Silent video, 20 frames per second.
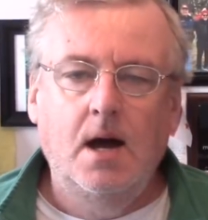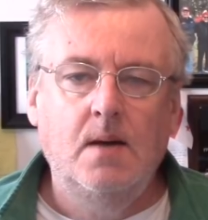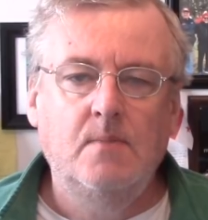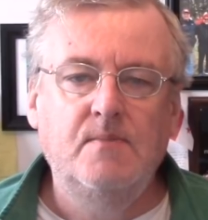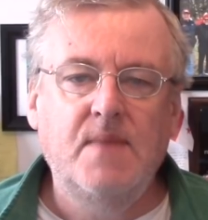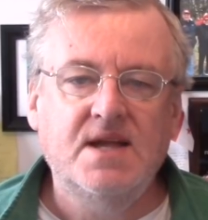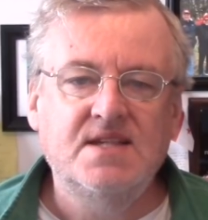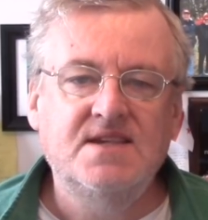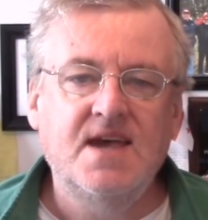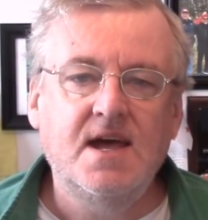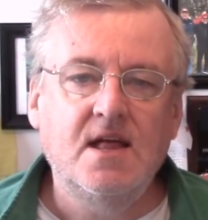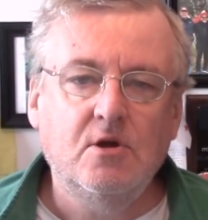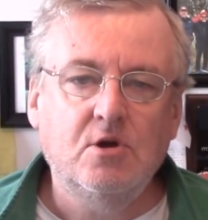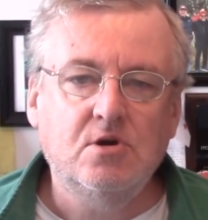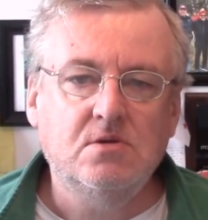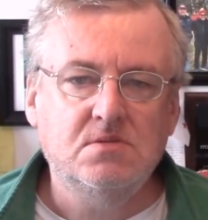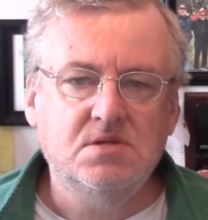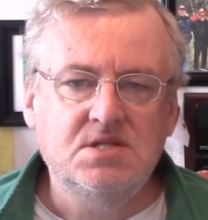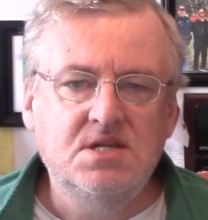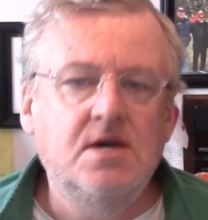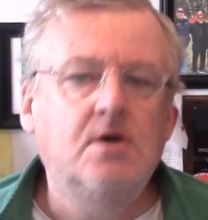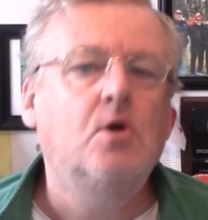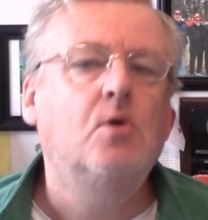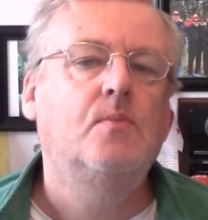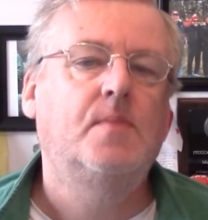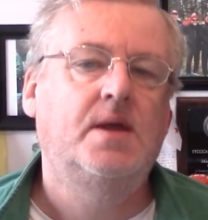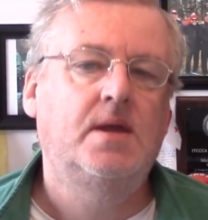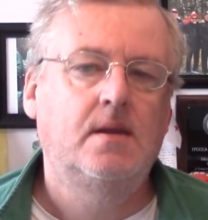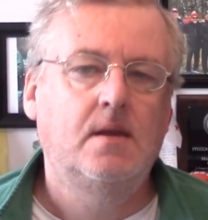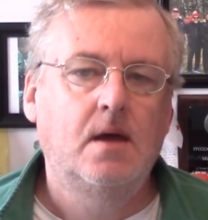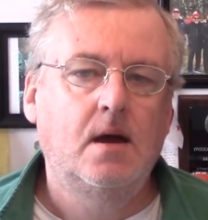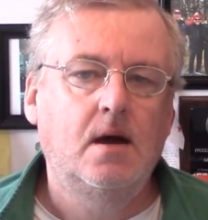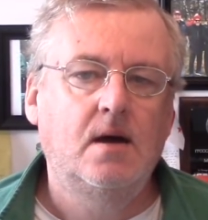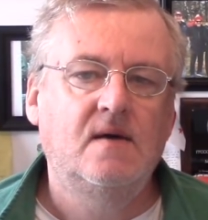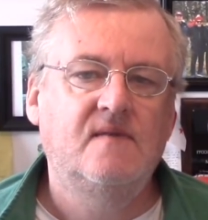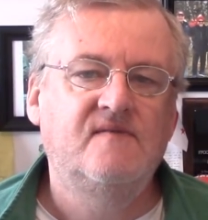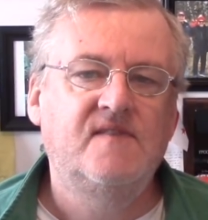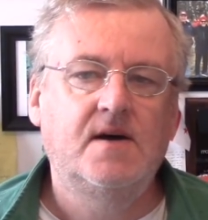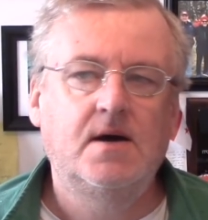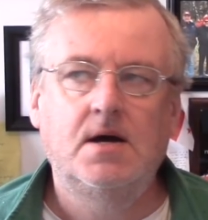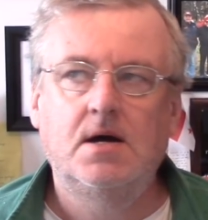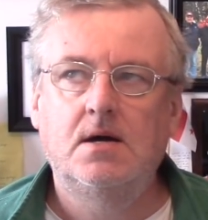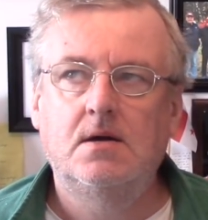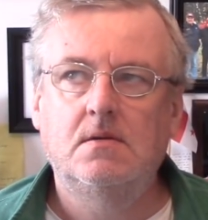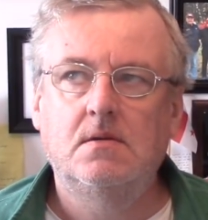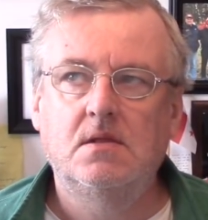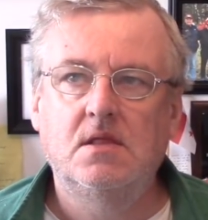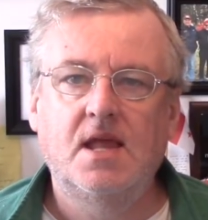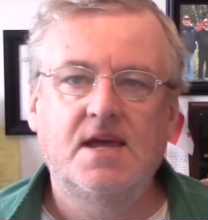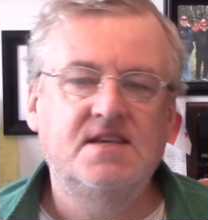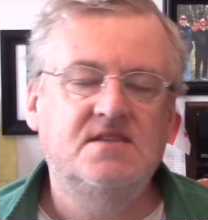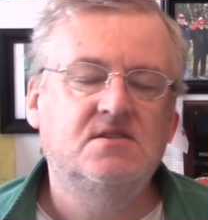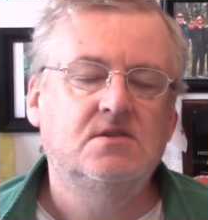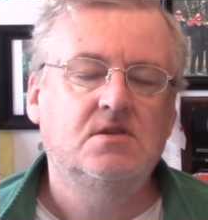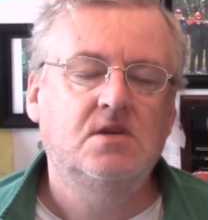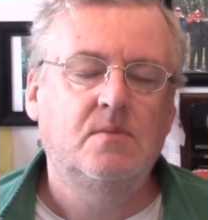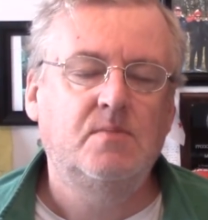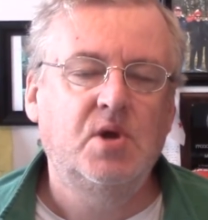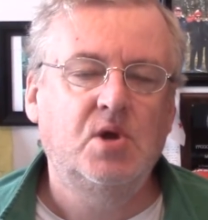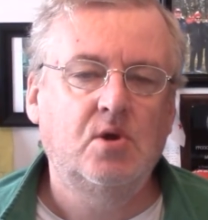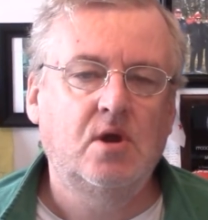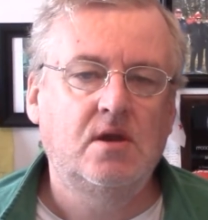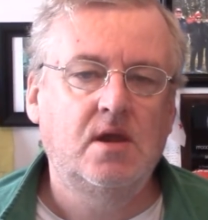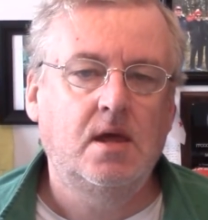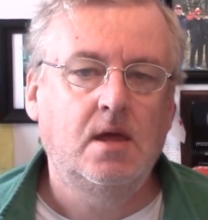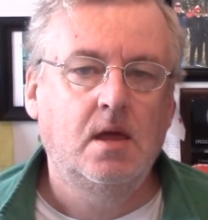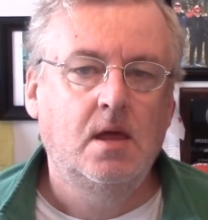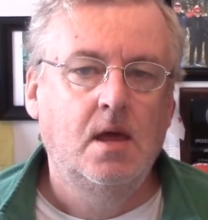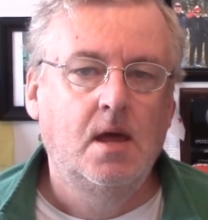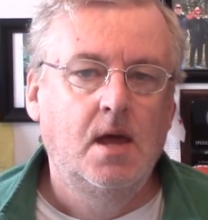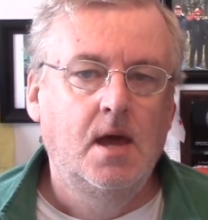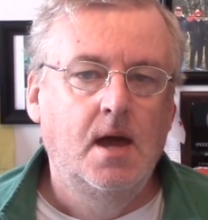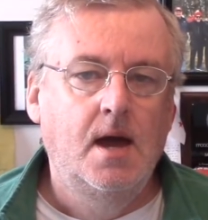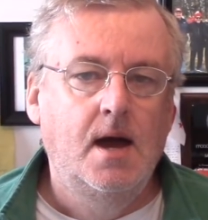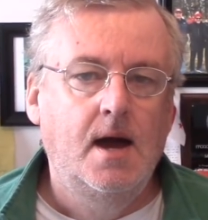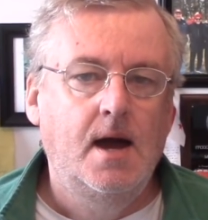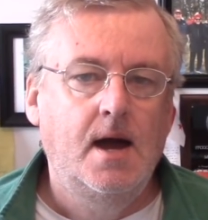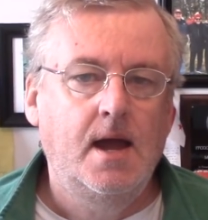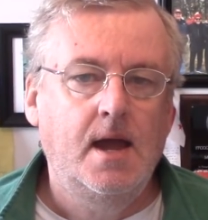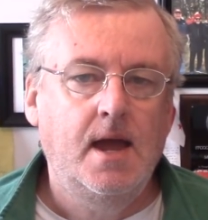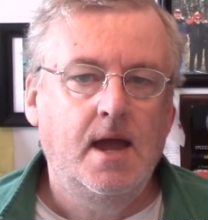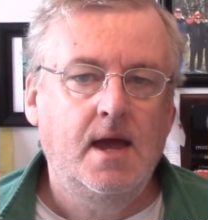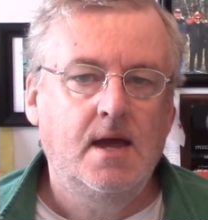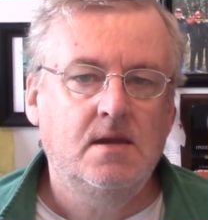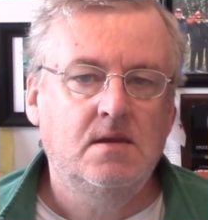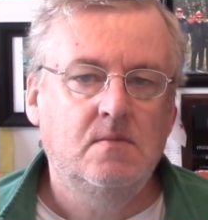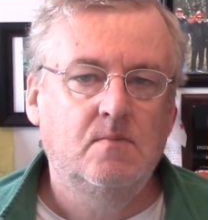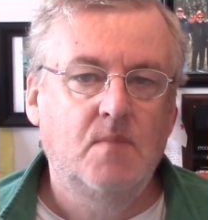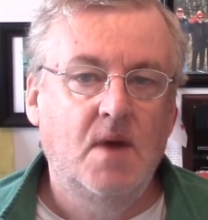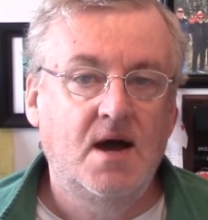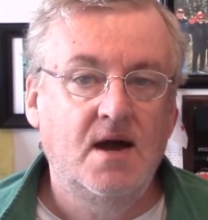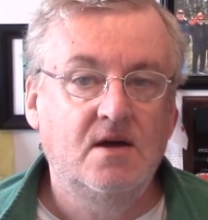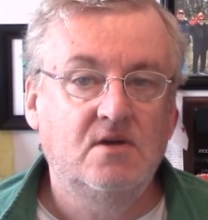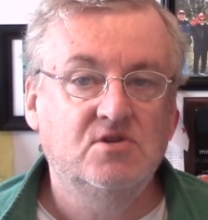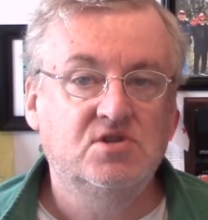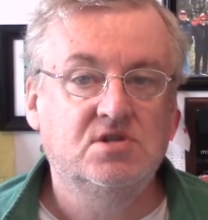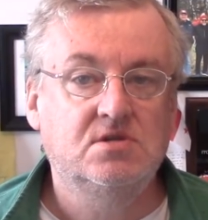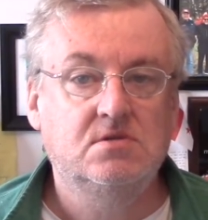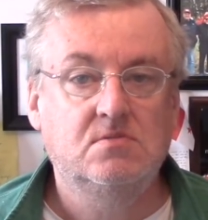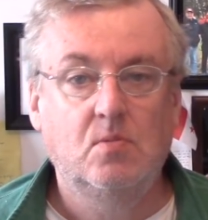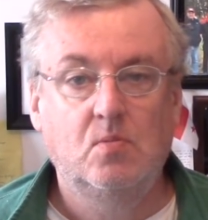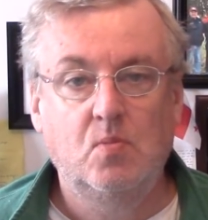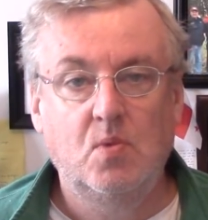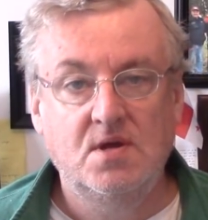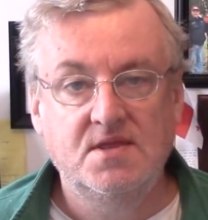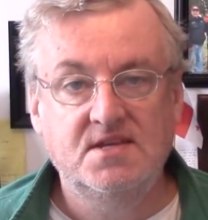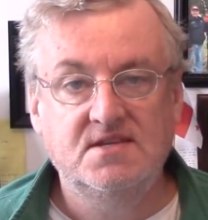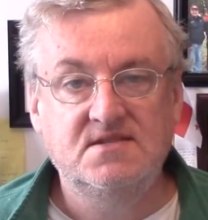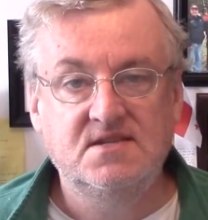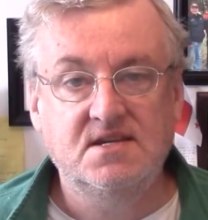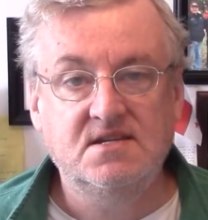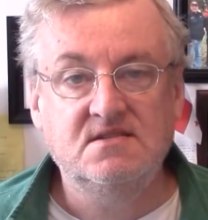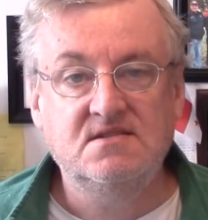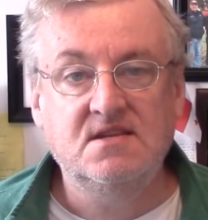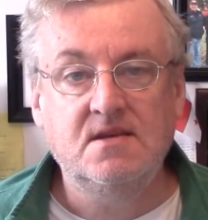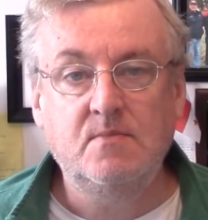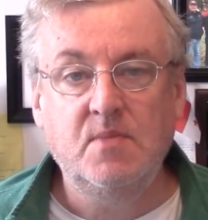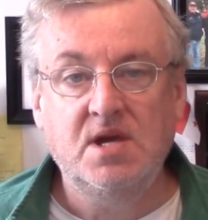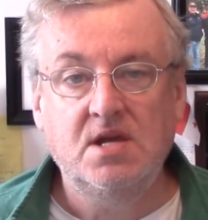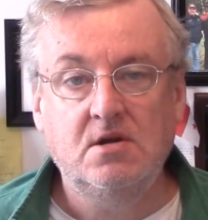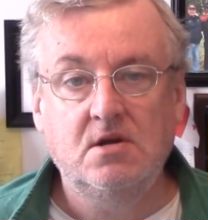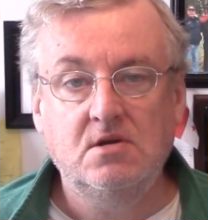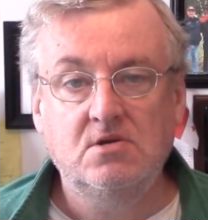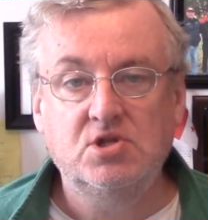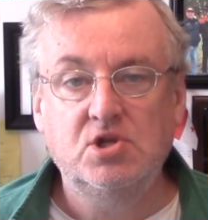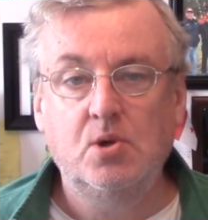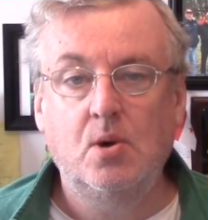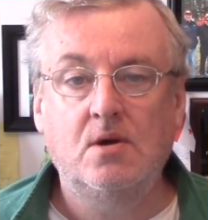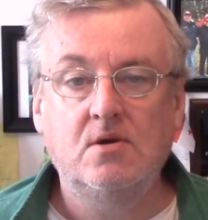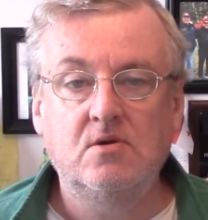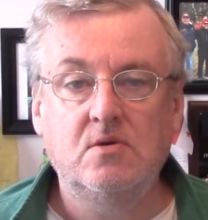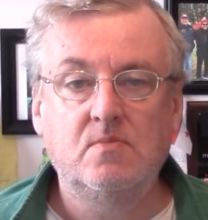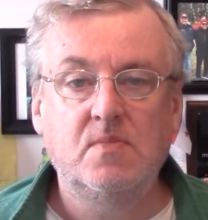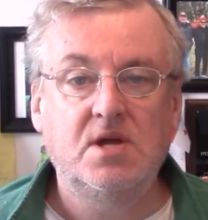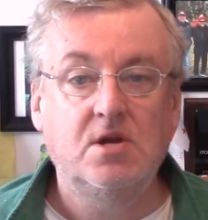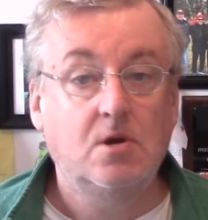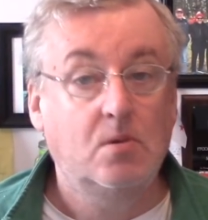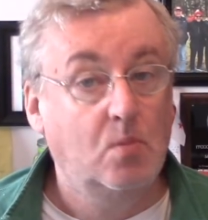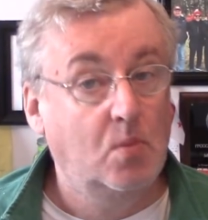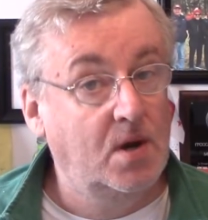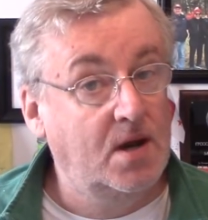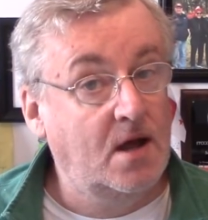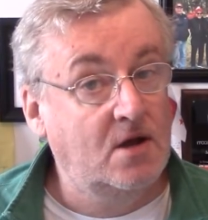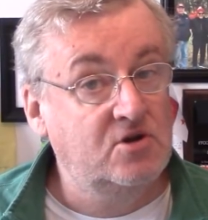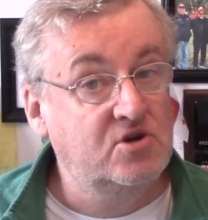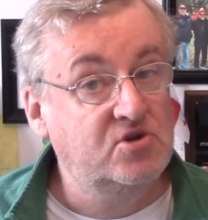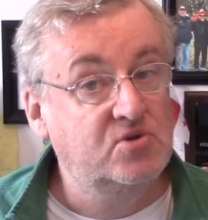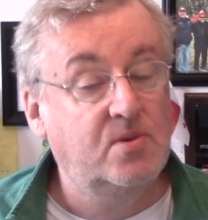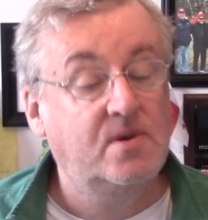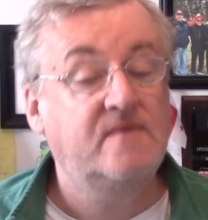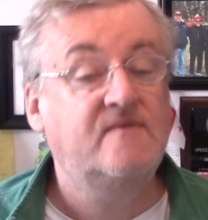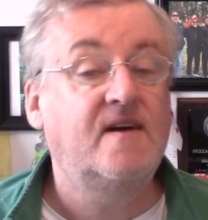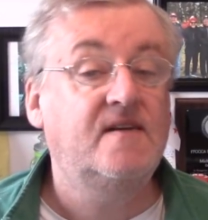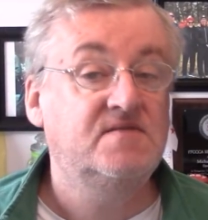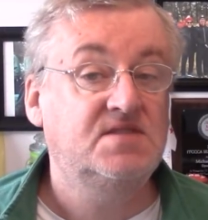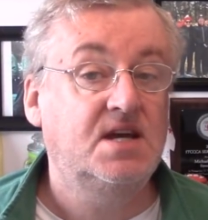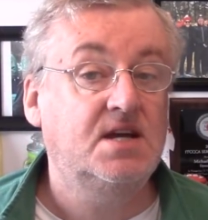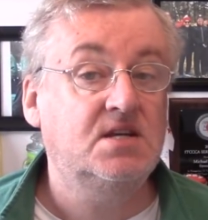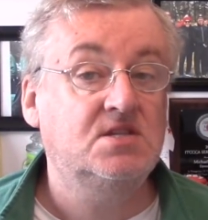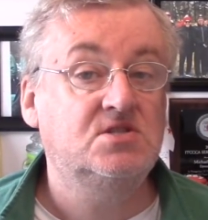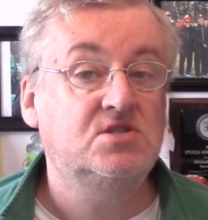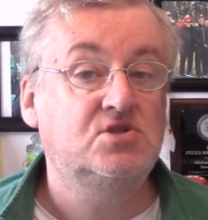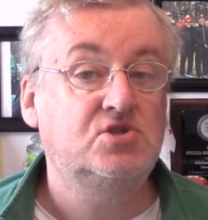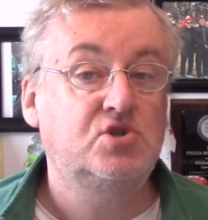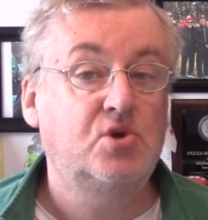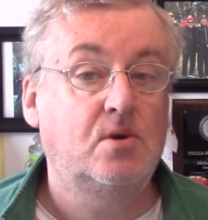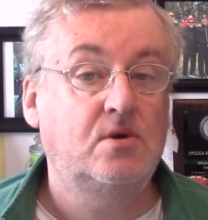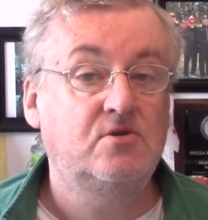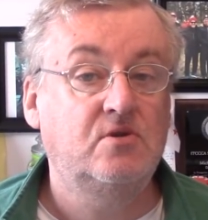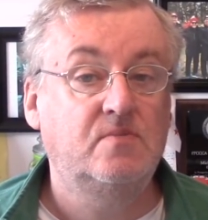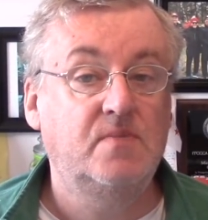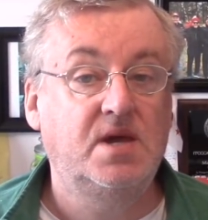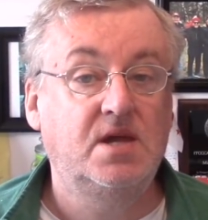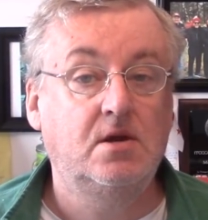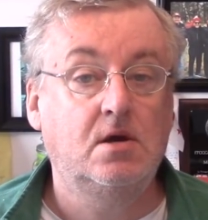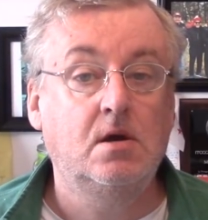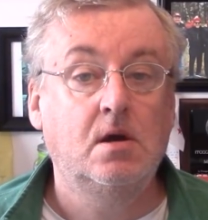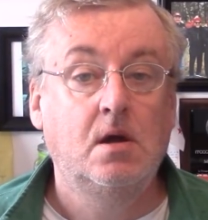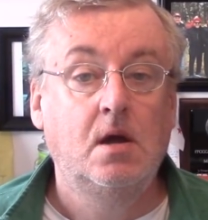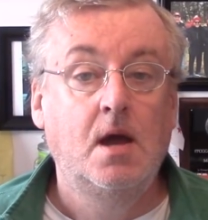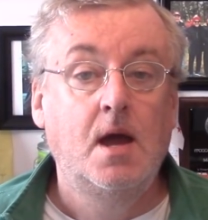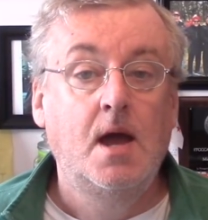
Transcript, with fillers: um, by Taylor Tillman of uh, Lakes Community. And Miles won the 60 meter, 200 meter, went under 25 seconds the 200 meter.